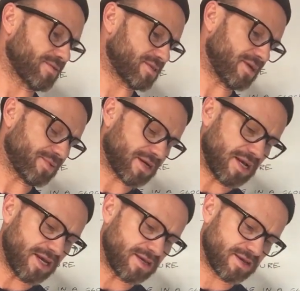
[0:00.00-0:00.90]

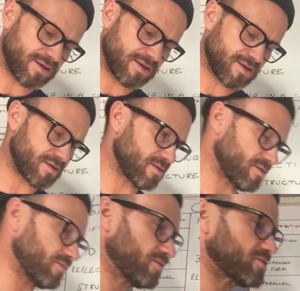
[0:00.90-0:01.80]
typically
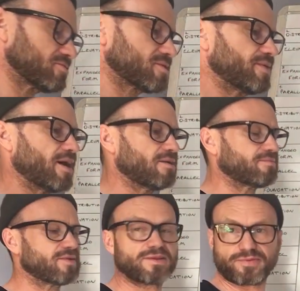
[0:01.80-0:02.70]
what we talked
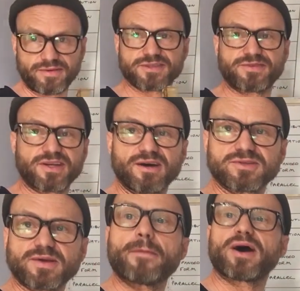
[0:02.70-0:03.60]
about in the previous video
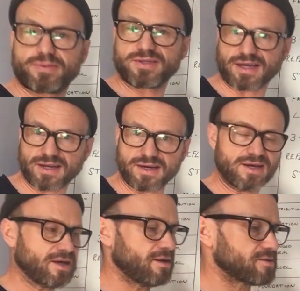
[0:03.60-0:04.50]
was perpendicular.